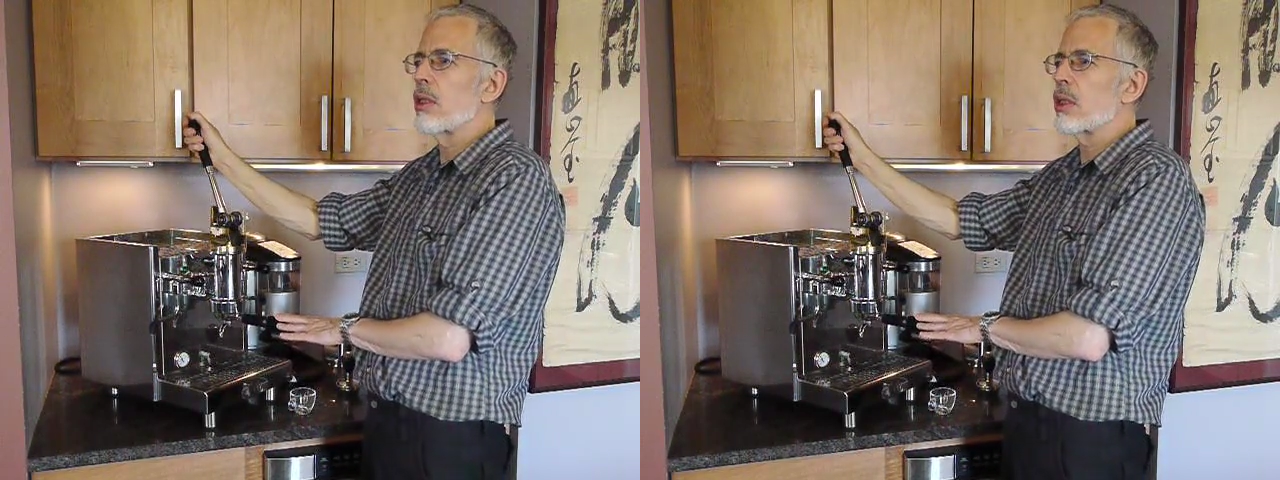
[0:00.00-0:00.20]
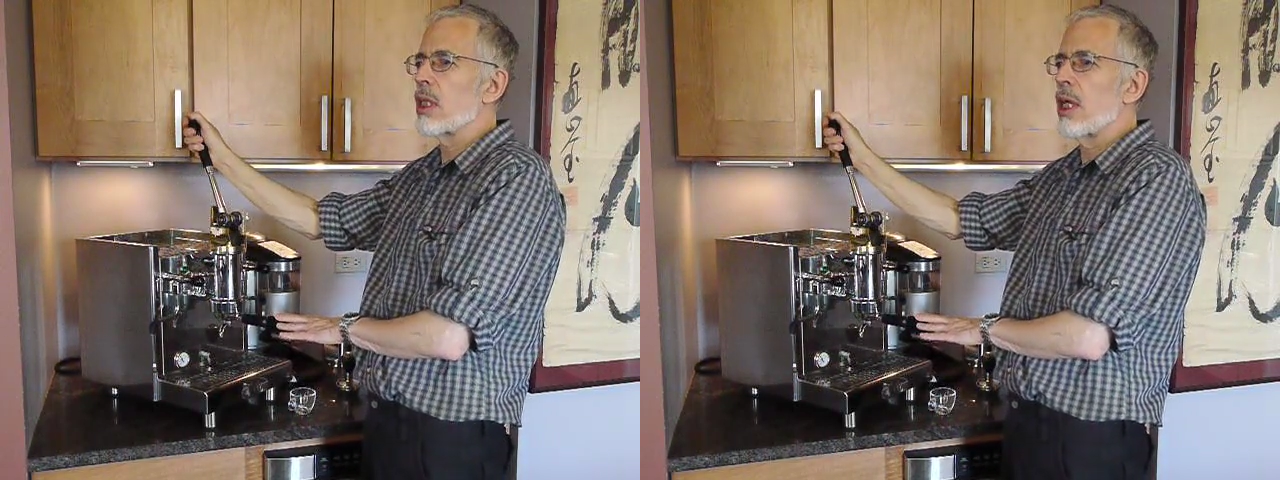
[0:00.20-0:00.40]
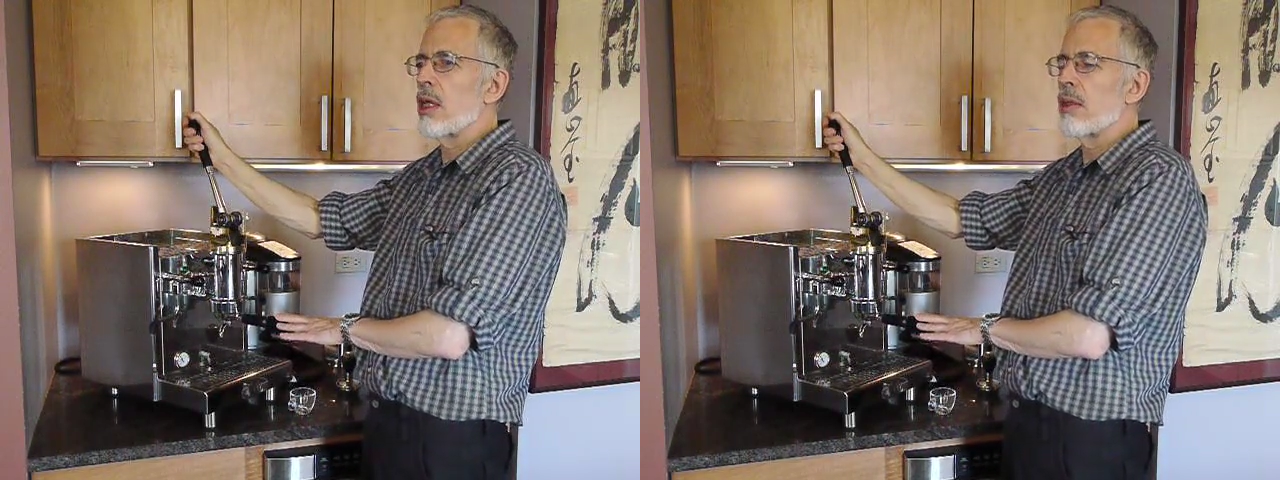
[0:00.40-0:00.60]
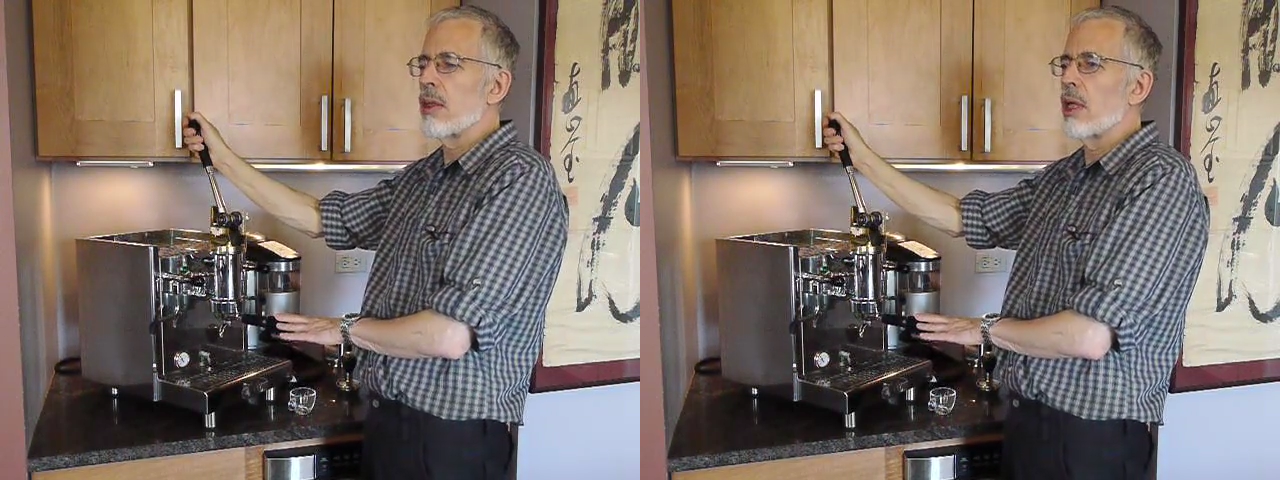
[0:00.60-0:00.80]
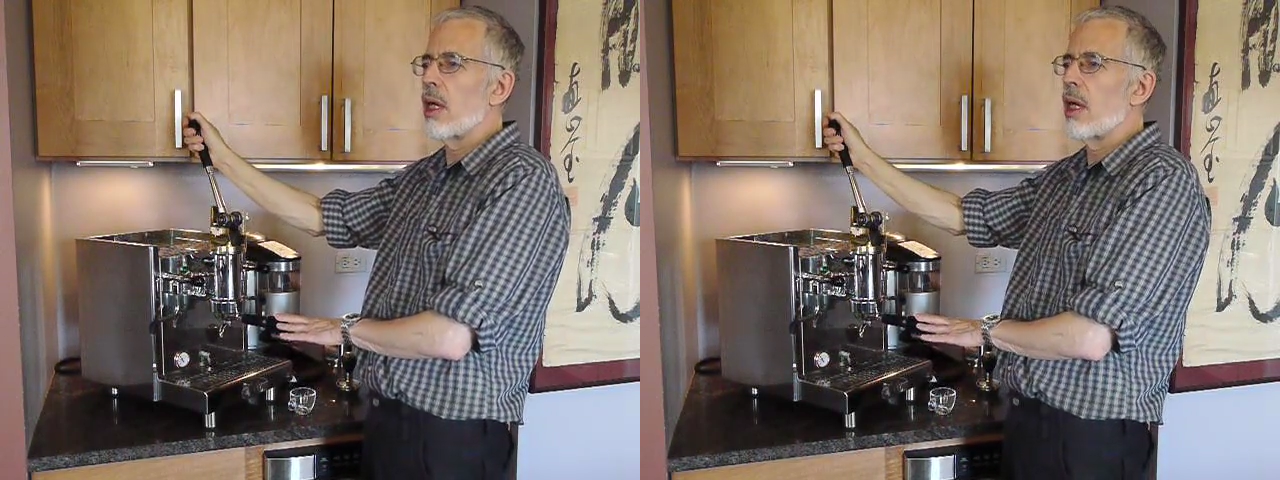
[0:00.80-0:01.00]
the Slayer
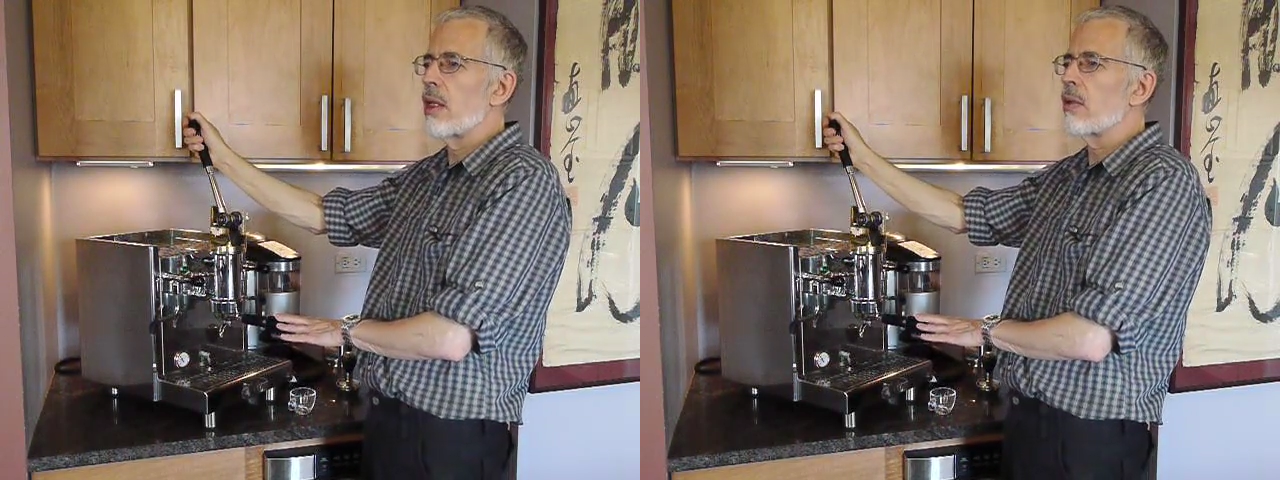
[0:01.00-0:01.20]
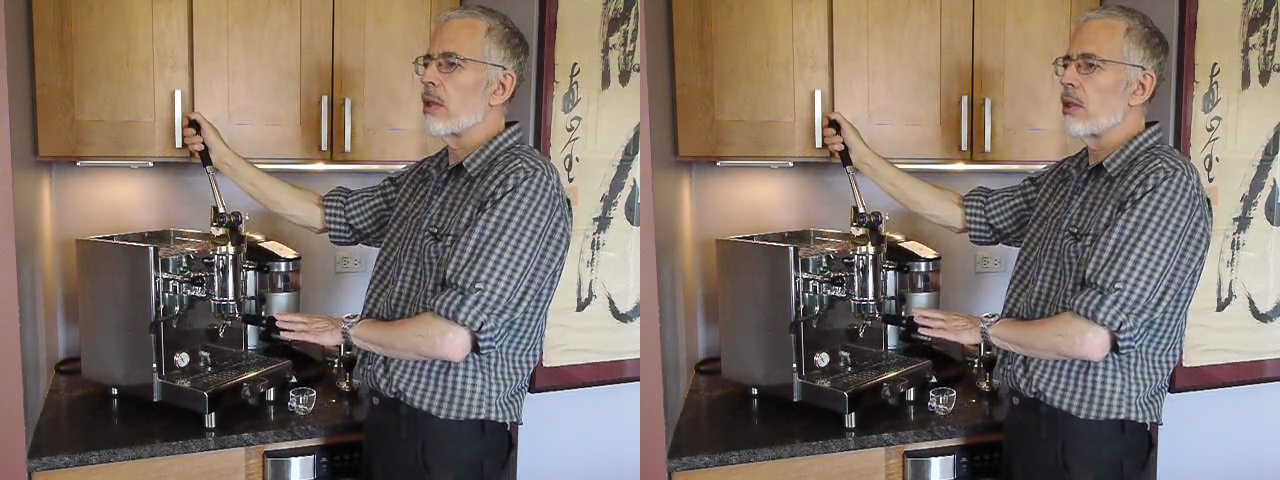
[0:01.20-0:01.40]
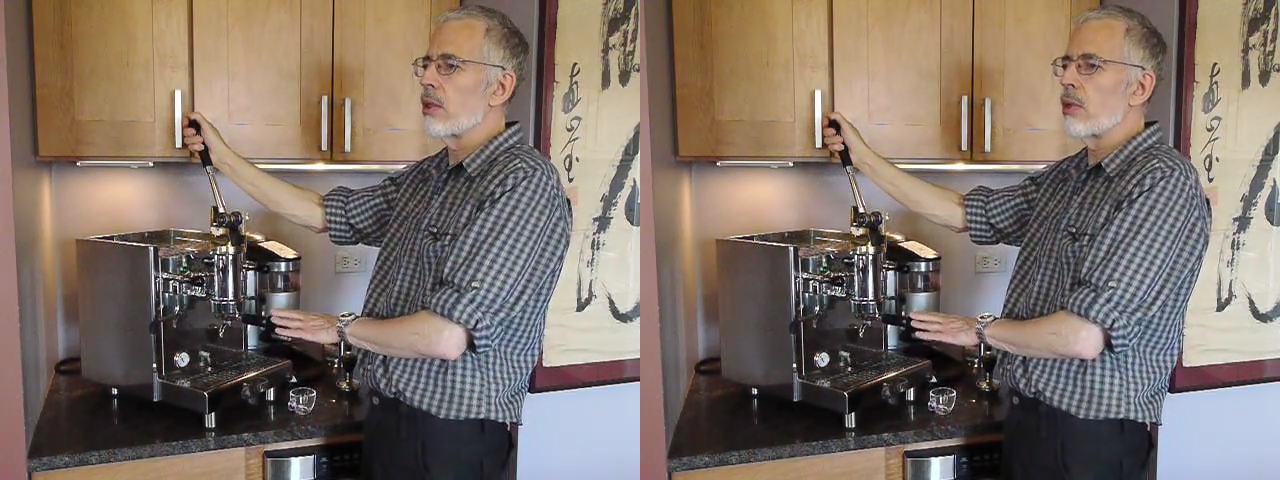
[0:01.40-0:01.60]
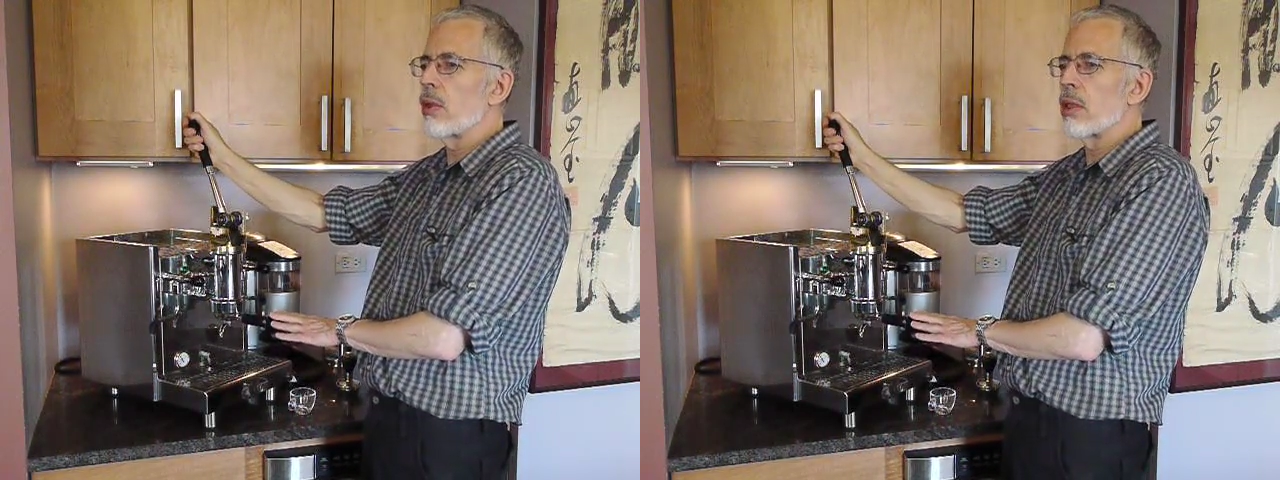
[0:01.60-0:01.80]
and the Hydra, that do